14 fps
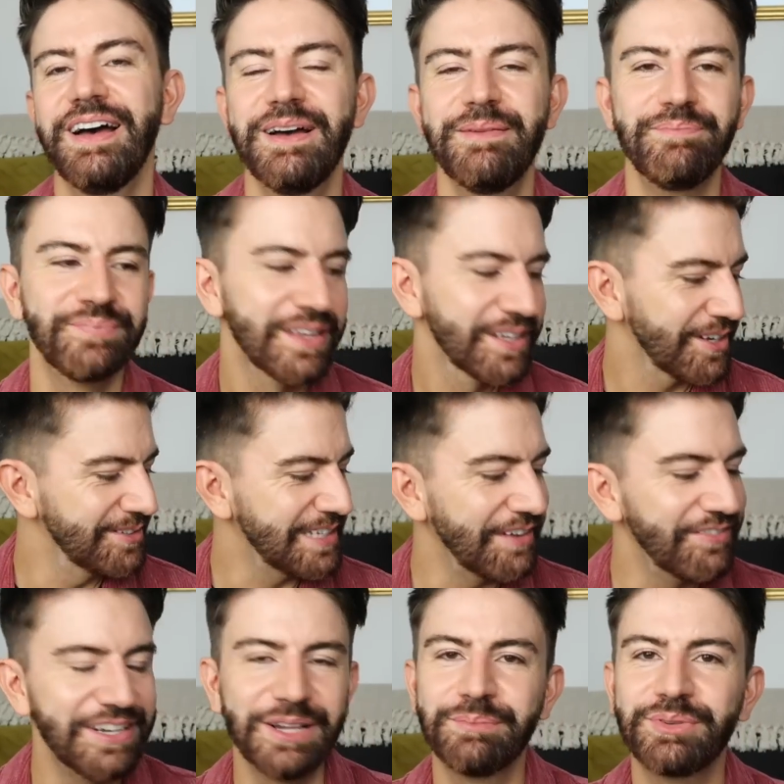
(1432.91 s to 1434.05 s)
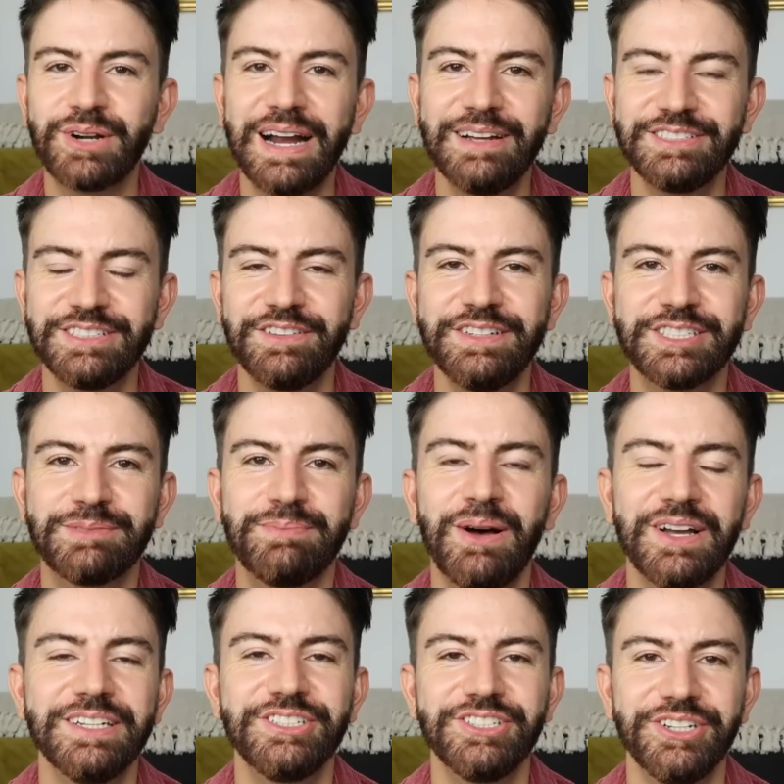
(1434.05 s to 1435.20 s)
going to have a little browse and I've
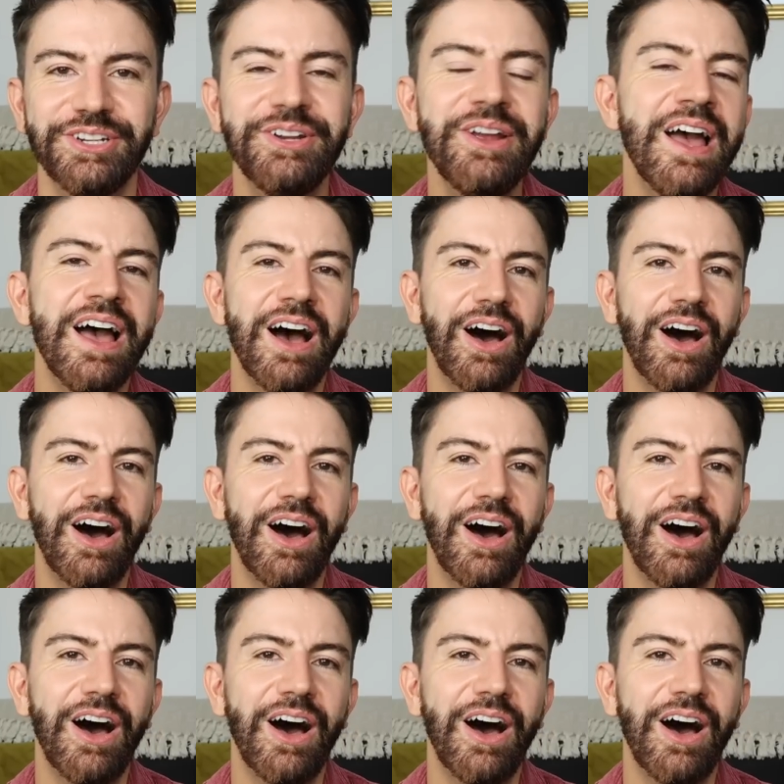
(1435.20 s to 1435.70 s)
inspired you.